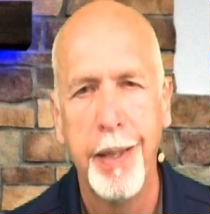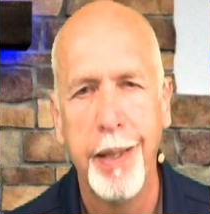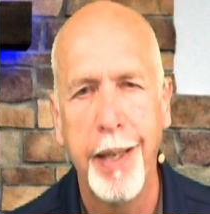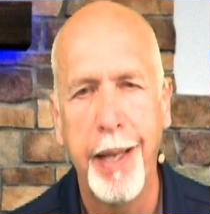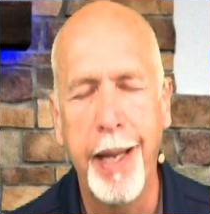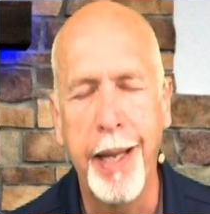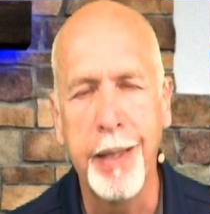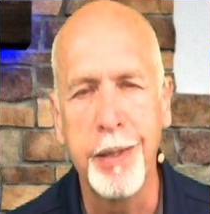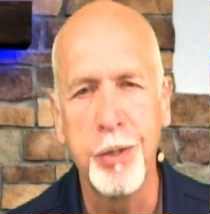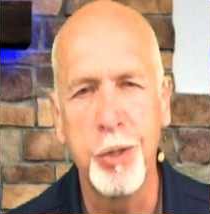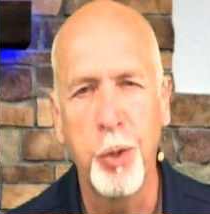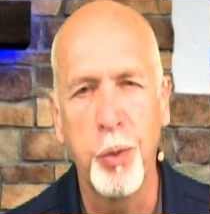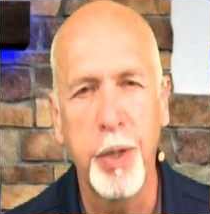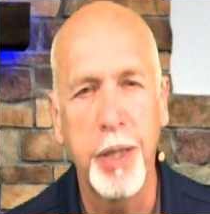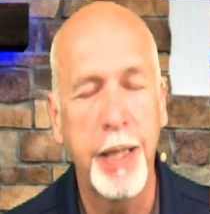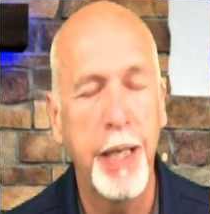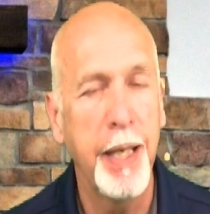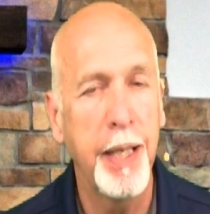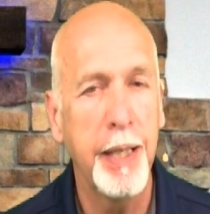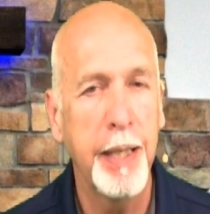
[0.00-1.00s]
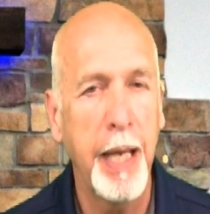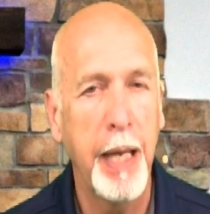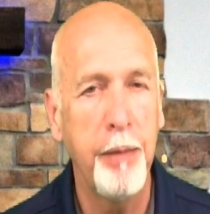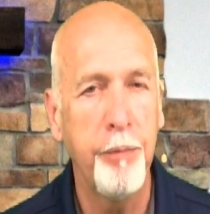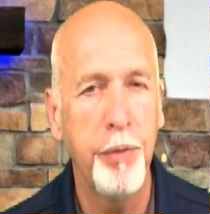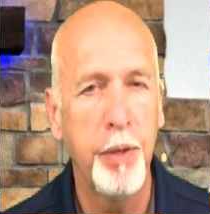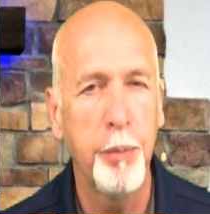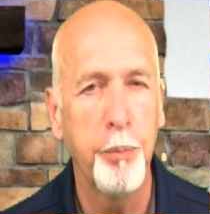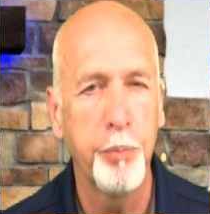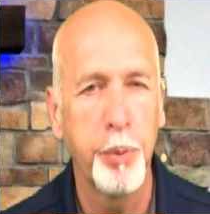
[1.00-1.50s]
And so the king gave
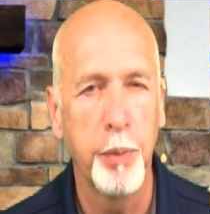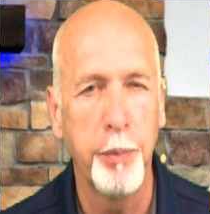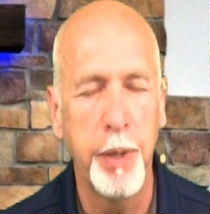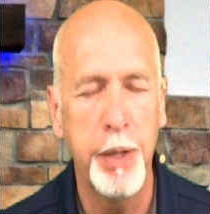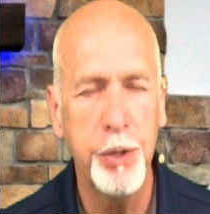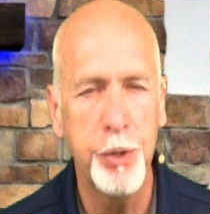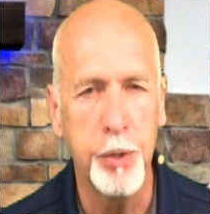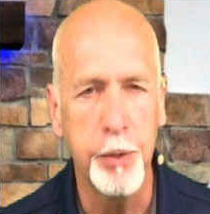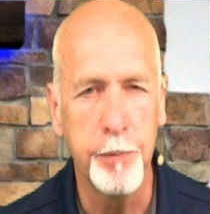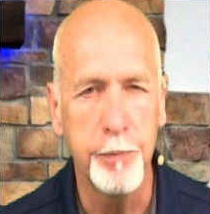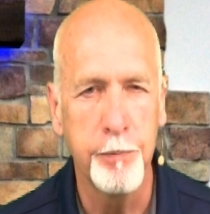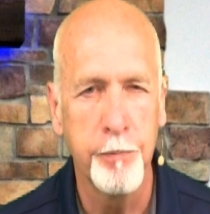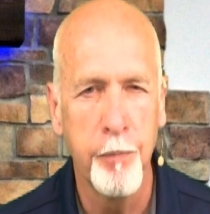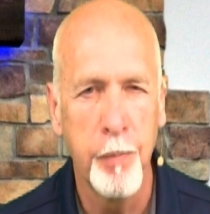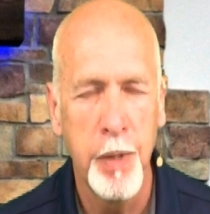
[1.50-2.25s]
him permission